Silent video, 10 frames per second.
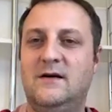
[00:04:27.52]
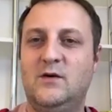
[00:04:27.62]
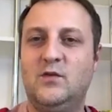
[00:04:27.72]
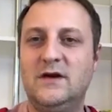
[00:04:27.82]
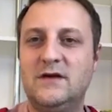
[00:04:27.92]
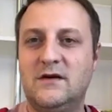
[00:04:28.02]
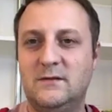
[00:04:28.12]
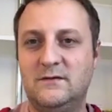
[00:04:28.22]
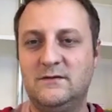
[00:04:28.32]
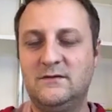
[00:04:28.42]
when
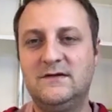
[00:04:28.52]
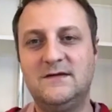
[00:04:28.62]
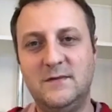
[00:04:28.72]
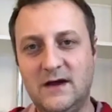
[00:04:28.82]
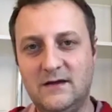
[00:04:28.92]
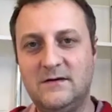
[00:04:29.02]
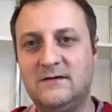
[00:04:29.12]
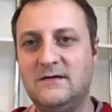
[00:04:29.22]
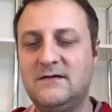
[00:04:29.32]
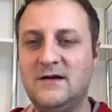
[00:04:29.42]
it comes to this debate,
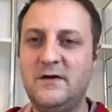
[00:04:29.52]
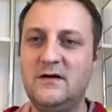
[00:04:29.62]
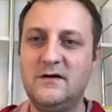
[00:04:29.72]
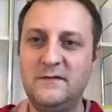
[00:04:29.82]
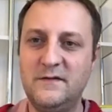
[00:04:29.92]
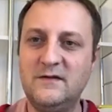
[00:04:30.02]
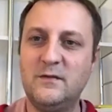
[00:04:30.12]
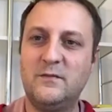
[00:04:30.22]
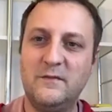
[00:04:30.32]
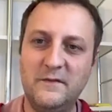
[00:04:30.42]
because there's going to be a lot of
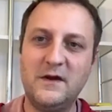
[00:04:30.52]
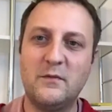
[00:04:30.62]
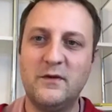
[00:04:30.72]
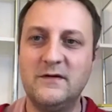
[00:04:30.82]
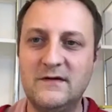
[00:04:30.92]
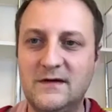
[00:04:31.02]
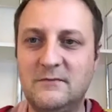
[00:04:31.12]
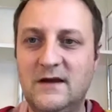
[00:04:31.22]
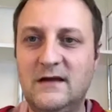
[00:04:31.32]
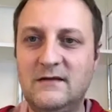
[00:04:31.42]
finger
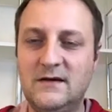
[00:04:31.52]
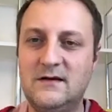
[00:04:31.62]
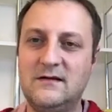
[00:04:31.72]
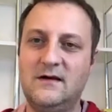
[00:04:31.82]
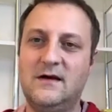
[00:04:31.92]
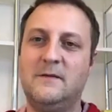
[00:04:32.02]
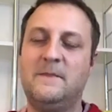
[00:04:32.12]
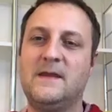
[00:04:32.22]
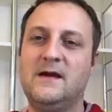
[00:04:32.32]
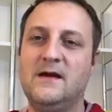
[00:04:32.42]
pointing. But I think
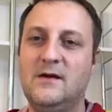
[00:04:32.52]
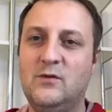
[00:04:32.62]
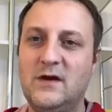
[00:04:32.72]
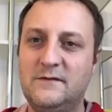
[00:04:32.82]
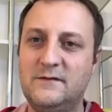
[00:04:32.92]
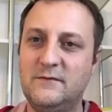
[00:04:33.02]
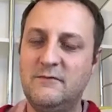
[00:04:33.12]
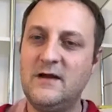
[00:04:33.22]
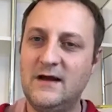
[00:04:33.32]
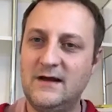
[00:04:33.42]
we have
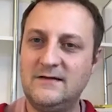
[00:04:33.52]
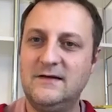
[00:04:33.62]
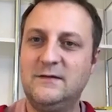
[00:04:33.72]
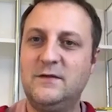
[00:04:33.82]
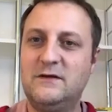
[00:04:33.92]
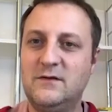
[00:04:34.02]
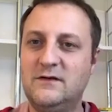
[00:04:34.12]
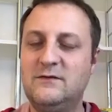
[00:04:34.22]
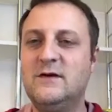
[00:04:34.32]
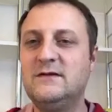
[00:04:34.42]
to realize that it's
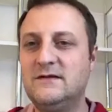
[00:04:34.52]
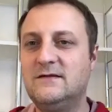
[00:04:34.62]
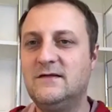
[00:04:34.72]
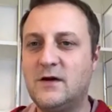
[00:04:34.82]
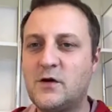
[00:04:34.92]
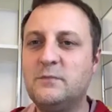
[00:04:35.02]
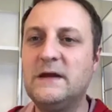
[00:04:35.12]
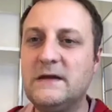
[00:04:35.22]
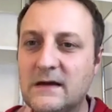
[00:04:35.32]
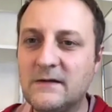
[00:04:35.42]
between two entities that are
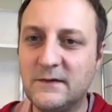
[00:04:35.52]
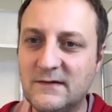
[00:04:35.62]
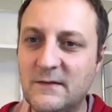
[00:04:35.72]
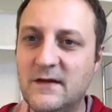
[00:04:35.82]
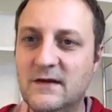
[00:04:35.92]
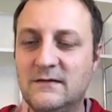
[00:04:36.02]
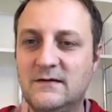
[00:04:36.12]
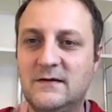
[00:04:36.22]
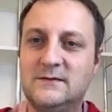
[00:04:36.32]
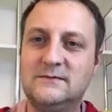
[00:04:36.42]
competing for
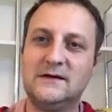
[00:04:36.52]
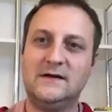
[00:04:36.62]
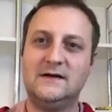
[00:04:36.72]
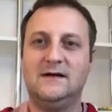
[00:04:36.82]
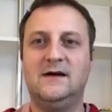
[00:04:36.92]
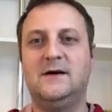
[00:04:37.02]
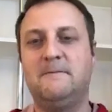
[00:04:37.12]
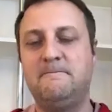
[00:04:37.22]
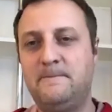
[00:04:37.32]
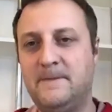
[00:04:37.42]
something. So
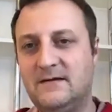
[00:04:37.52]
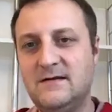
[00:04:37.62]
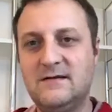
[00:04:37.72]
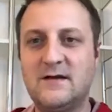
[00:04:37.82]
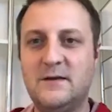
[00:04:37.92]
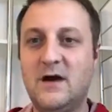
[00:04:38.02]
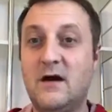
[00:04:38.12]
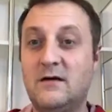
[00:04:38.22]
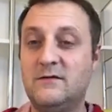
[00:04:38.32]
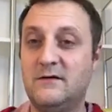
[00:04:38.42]
I think it's going to
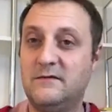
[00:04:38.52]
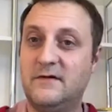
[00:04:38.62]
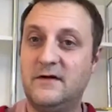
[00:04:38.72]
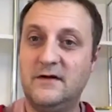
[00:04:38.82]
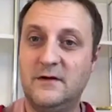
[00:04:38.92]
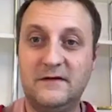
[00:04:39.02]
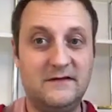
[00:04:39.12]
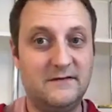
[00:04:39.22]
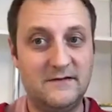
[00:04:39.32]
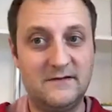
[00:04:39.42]
be hard to have a very
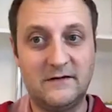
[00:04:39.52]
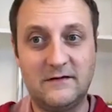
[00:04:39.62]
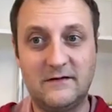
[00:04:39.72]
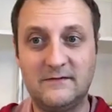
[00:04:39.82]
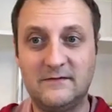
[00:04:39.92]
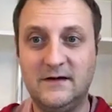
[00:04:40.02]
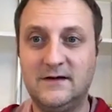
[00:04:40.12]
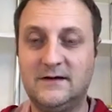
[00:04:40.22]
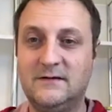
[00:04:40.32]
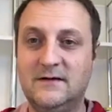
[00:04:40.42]
objective discussion
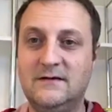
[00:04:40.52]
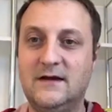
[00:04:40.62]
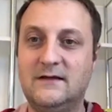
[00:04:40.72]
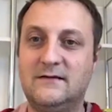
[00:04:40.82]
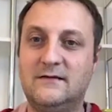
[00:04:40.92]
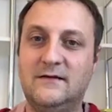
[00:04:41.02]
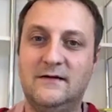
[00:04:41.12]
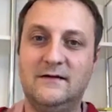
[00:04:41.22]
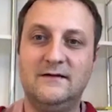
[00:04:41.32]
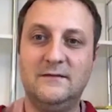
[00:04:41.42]
in that
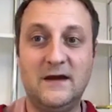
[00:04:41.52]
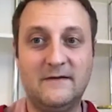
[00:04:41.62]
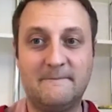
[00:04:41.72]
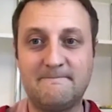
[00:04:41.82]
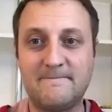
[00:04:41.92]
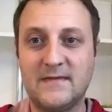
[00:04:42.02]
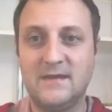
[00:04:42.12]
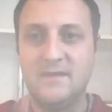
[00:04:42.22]
debate.